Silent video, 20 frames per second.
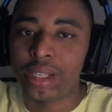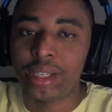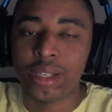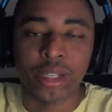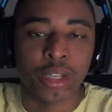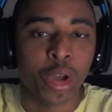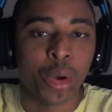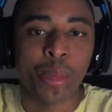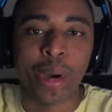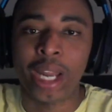
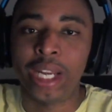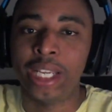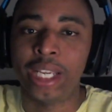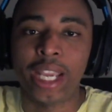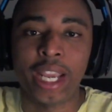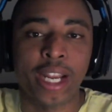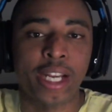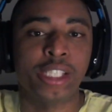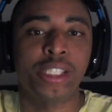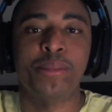nobody
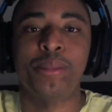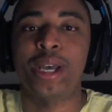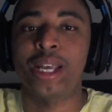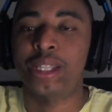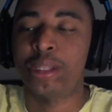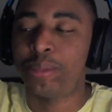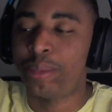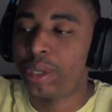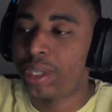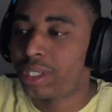cares about the
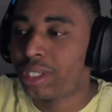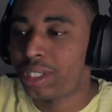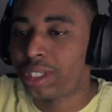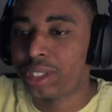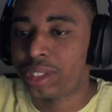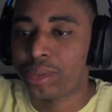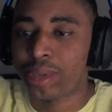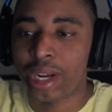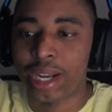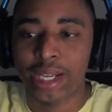
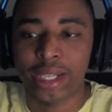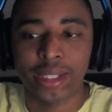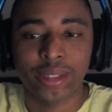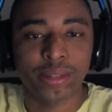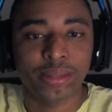Pistons, right?